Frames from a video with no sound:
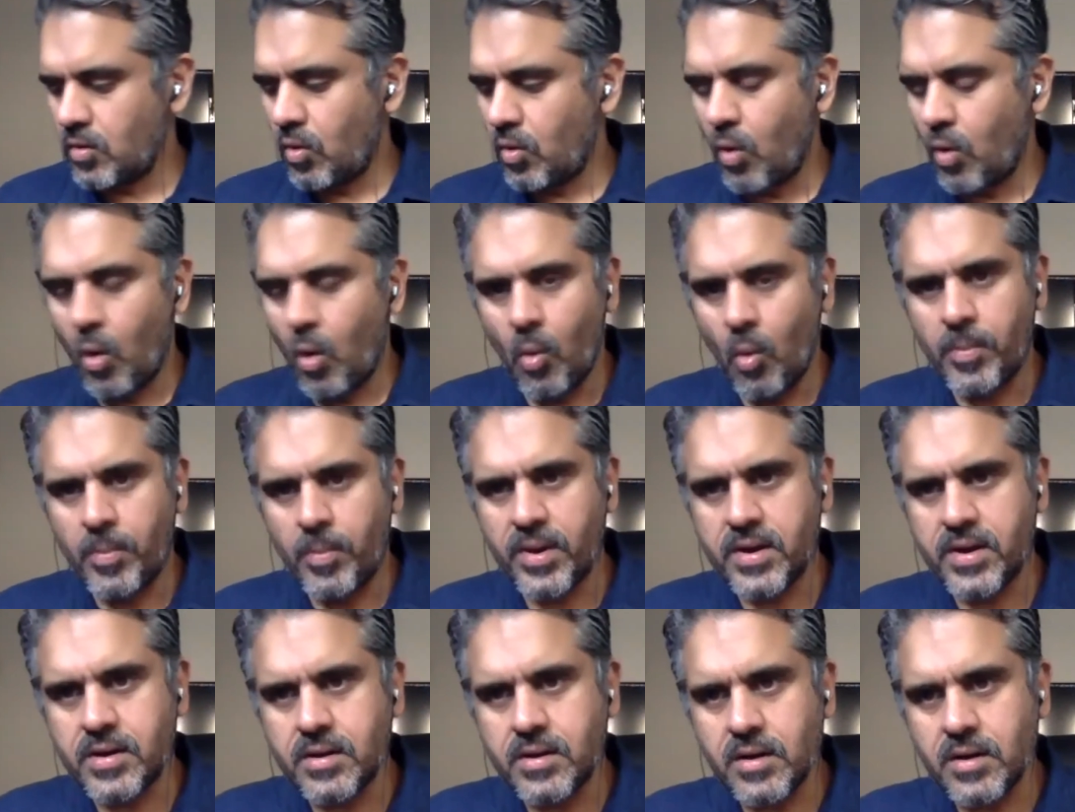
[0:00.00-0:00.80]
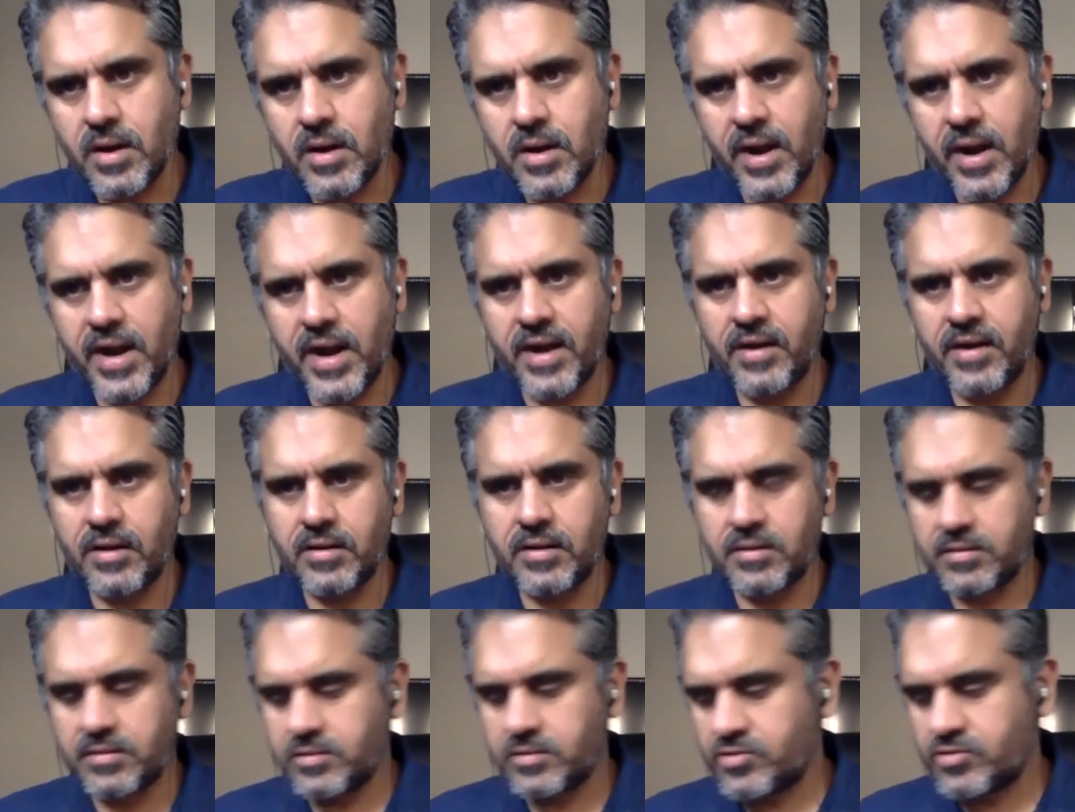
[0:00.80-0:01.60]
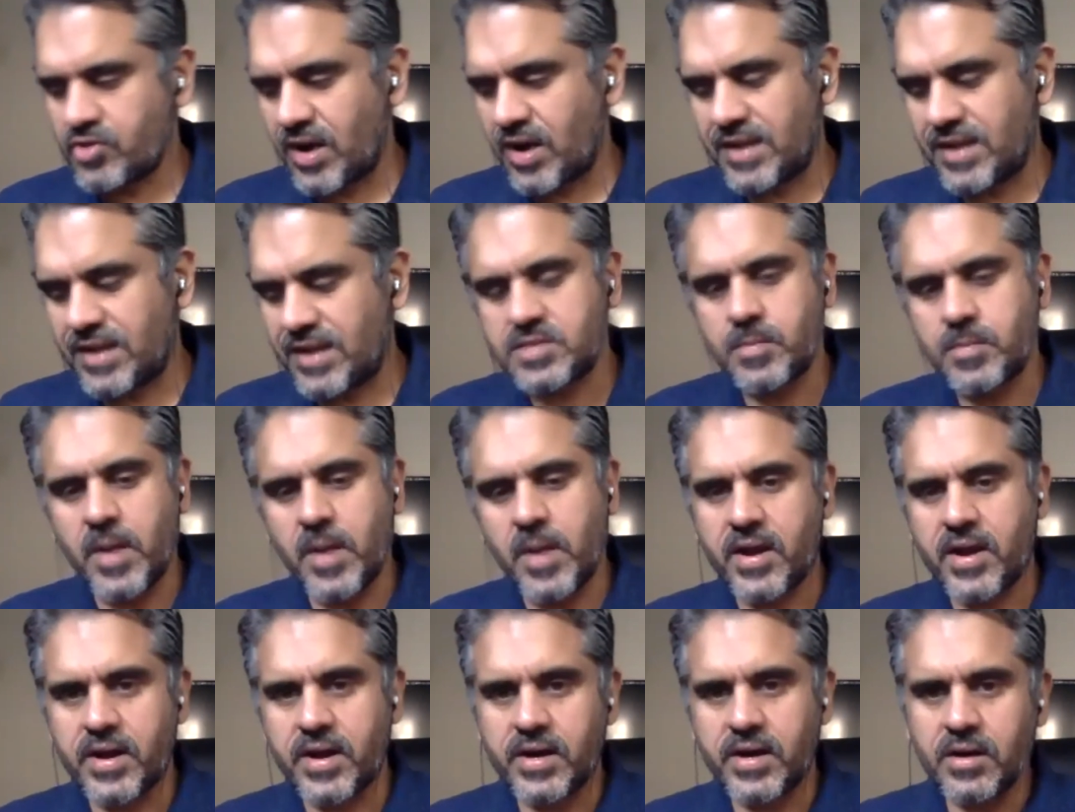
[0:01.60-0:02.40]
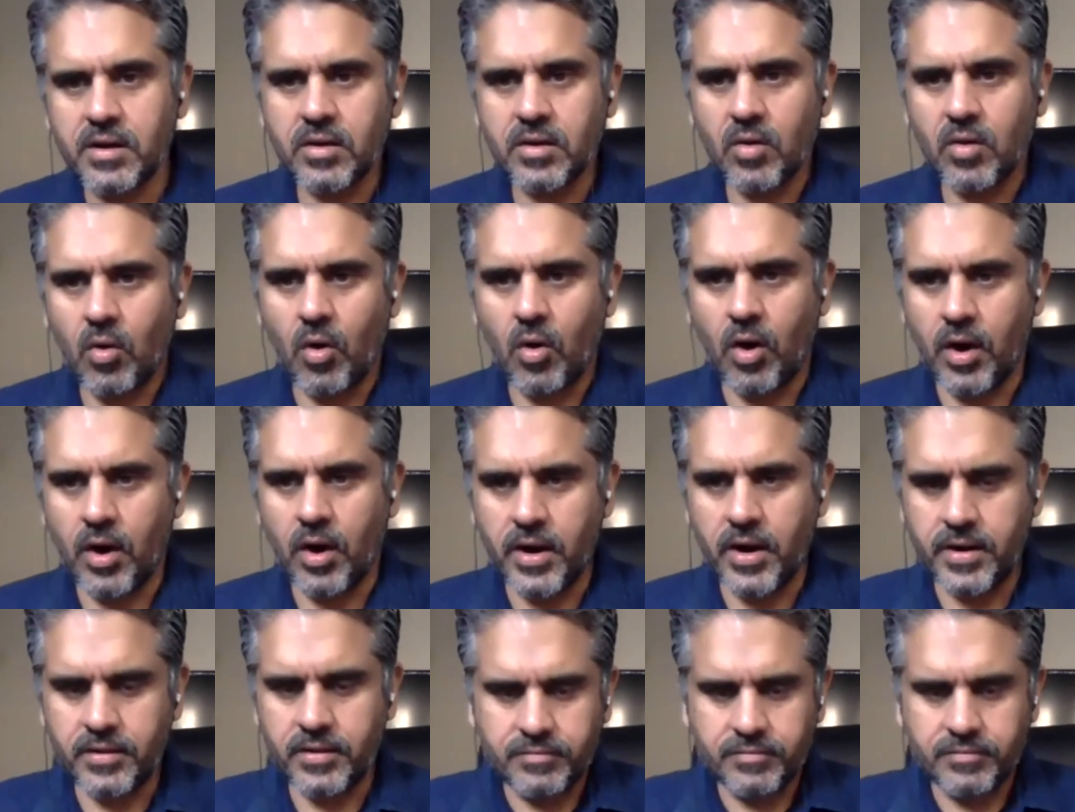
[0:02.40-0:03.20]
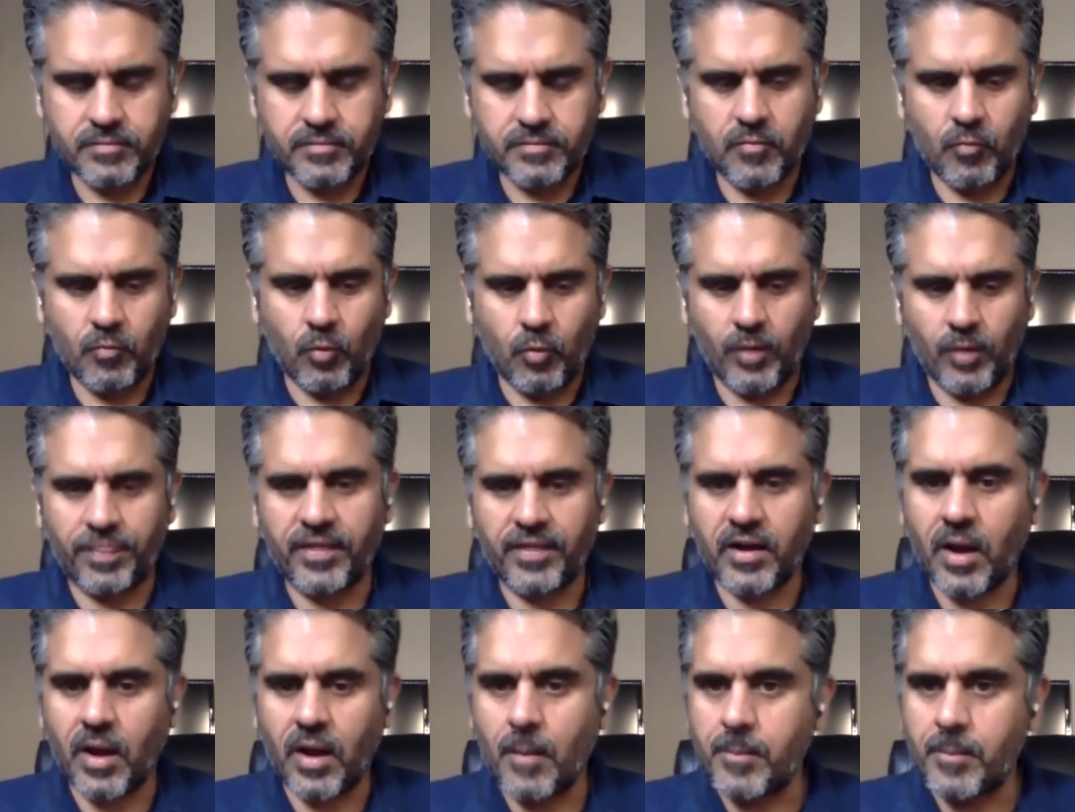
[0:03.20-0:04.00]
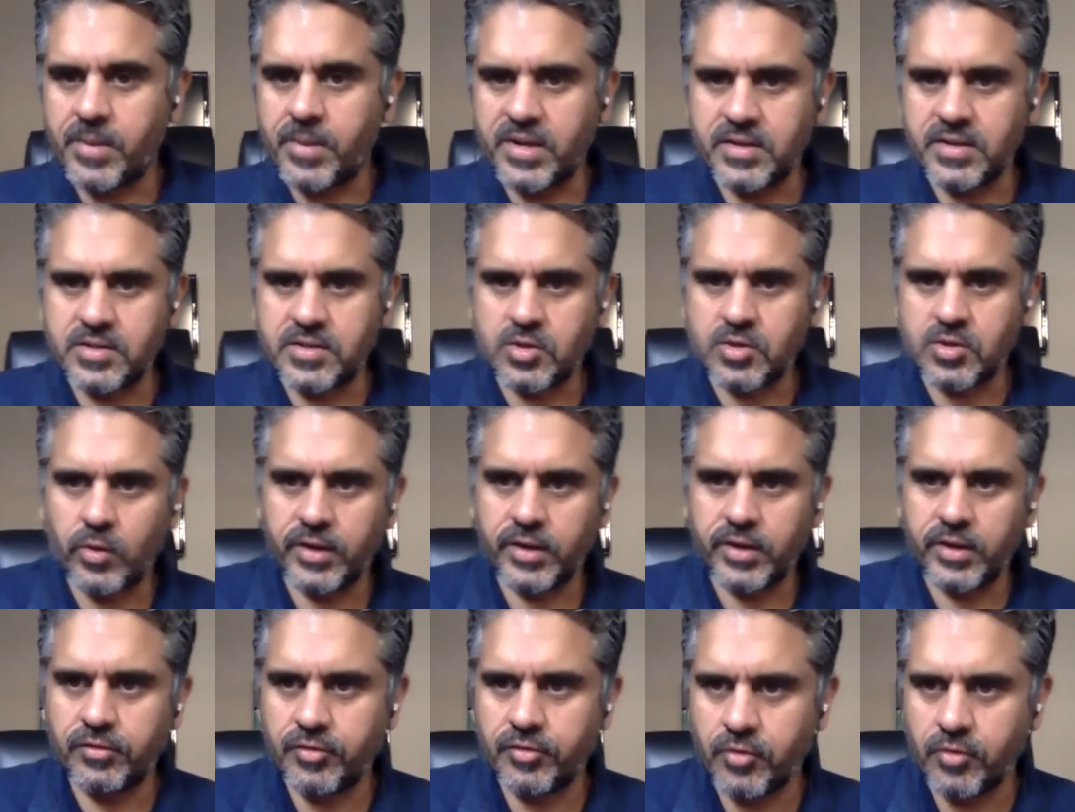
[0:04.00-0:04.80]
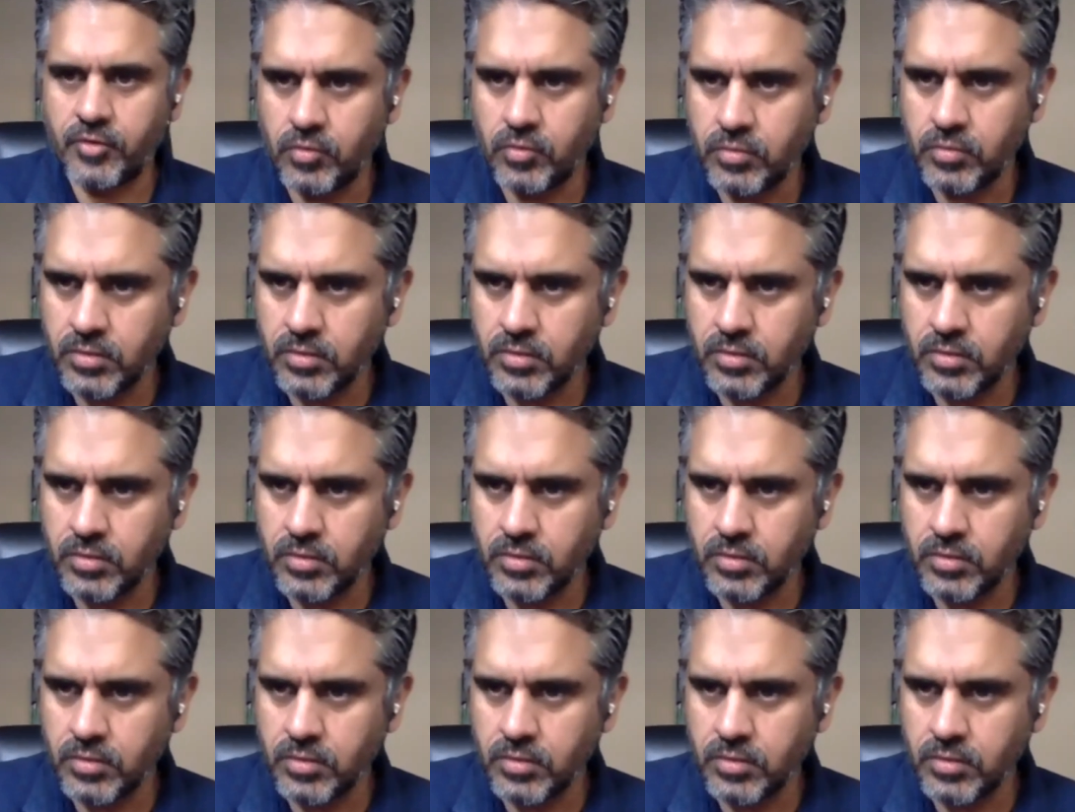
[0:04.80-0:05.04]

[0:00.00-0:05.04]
open and transparent on what the company is going through,